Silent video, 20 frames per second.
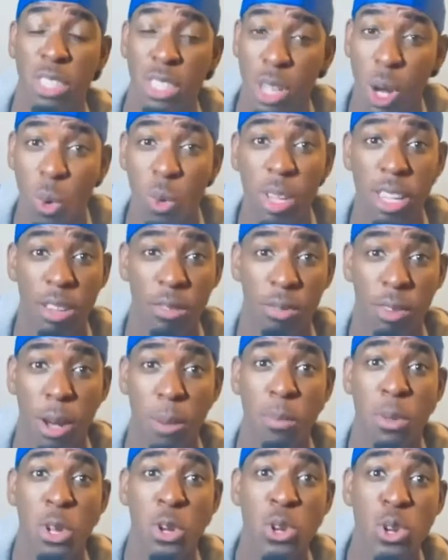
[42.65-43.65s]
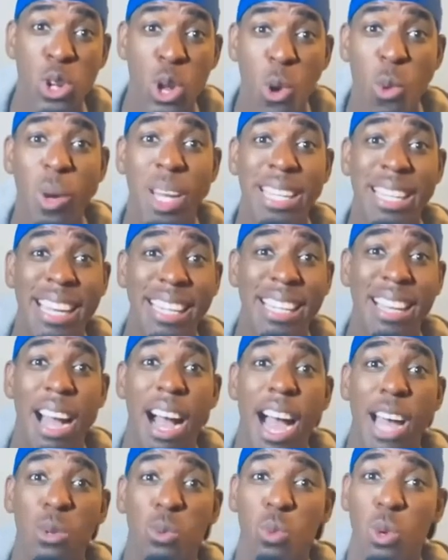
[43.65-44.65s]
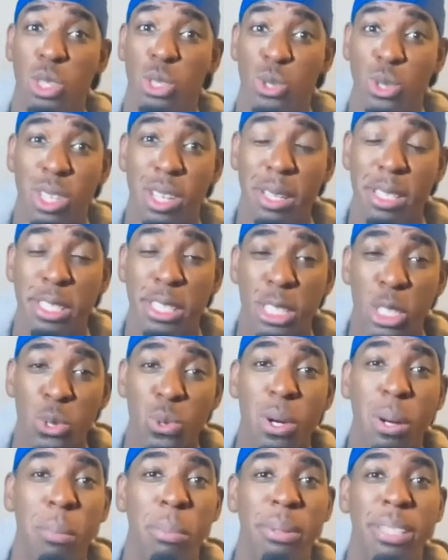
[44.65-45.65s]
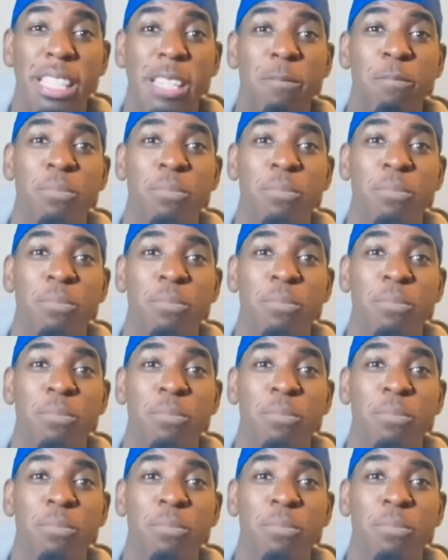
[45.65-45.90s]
Don't give up, knowing that God wants you to complete